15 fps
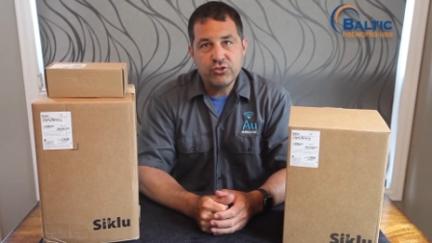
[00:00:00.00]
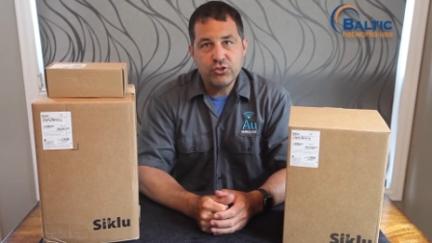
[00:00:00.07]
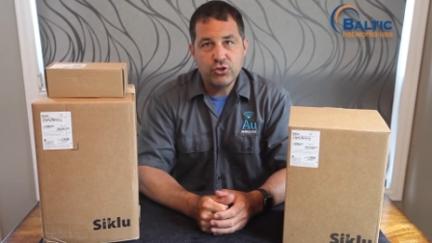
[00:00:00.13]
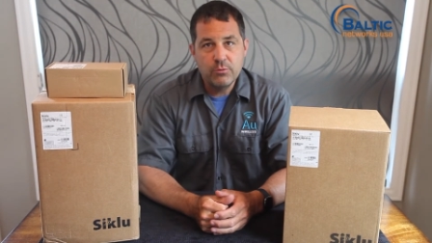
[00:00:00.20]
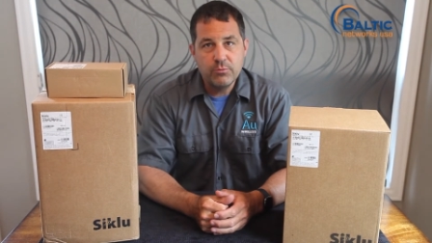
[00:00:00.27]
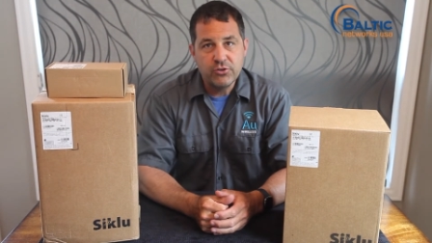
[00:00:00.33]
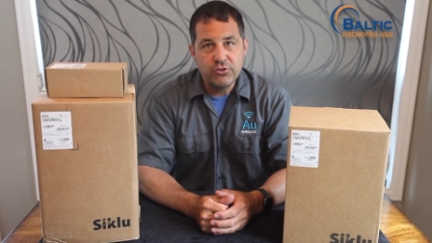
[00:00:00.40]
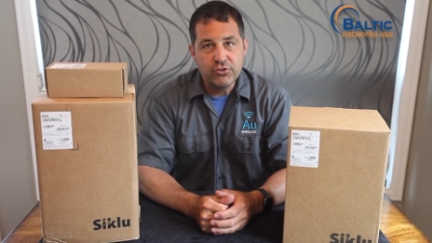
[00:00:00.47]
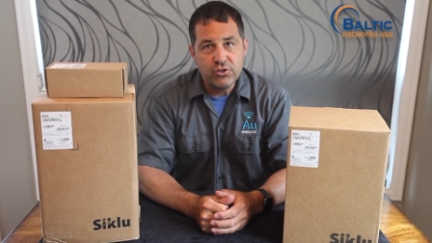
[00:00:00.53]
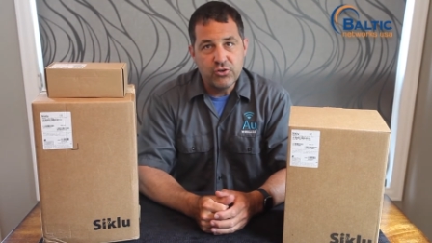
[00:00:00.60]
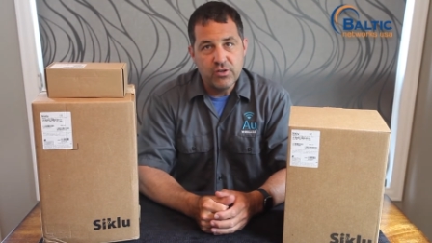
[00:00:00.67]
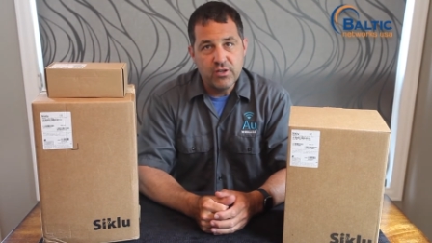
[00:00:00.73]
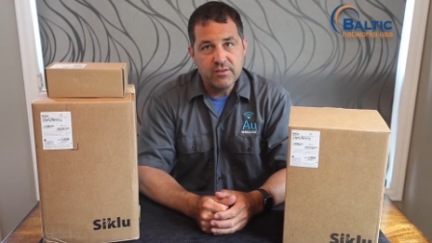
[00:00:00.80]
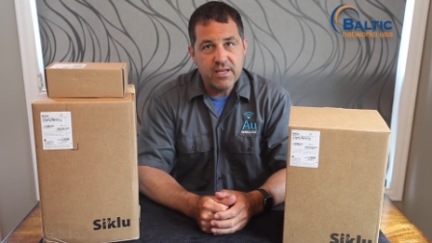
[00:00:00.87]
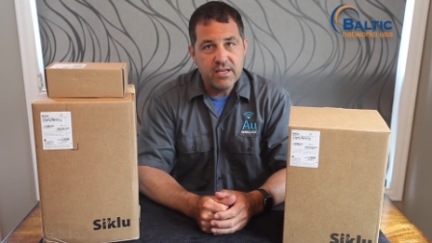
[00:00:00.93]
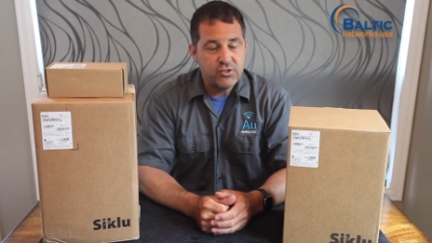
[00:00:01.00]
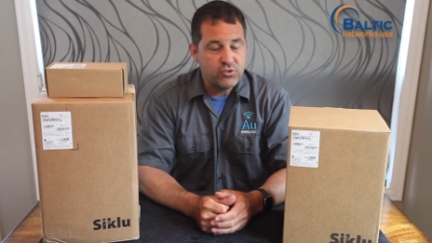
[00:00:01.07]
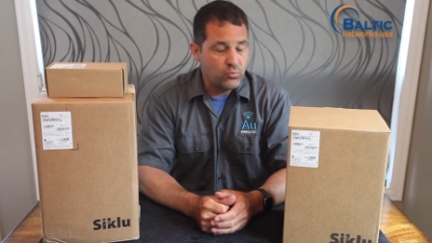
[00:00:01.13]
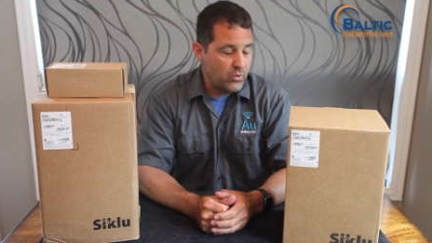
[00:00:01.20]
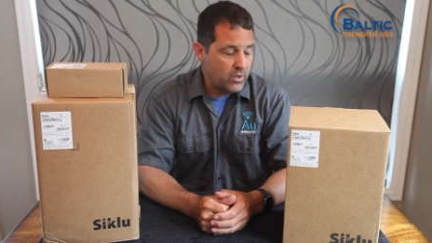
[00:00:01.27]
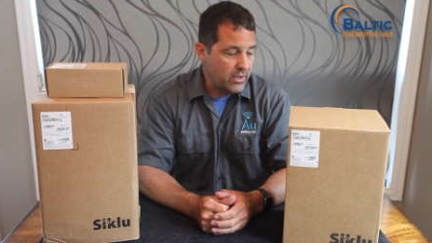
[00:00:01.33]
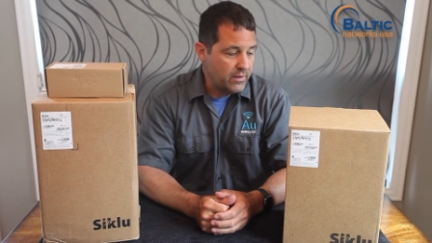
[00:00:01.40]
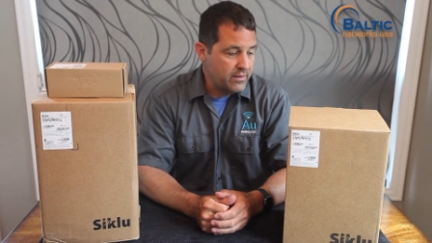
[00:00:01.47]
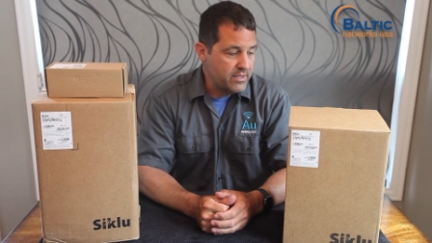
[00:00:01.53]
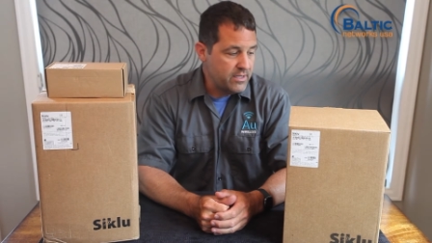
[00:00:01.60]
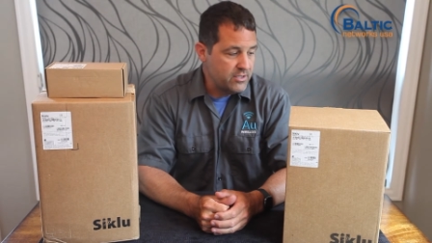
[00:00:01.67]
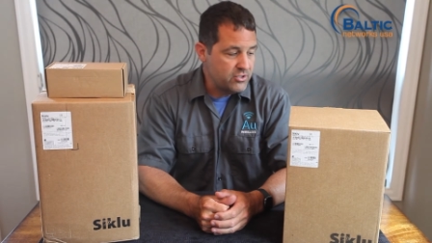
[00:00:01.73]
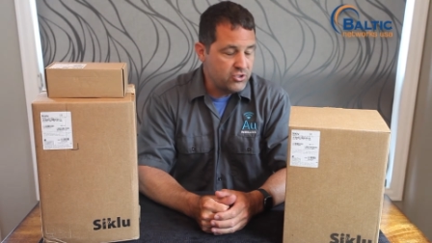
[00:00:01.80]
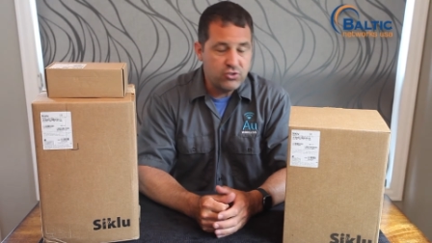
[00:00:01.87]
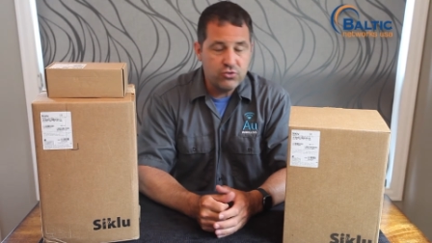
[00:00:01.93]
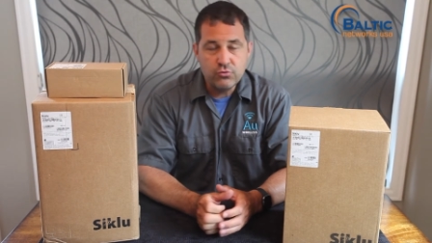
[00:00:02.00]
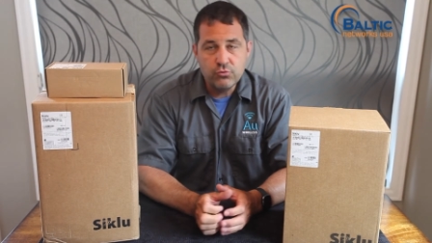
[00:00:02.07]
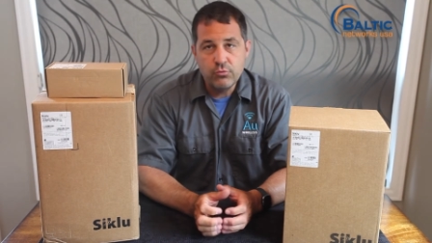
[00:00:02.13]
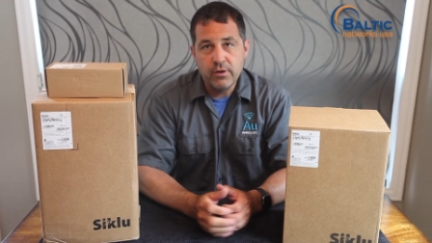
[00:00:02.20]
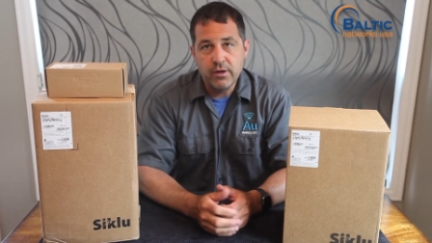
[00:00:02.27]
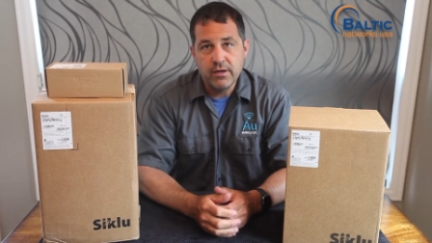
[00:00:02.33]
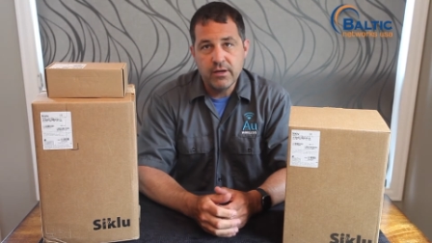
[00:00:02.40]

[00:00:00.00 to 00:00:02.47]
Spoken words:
Terminal Unit, that is one of the two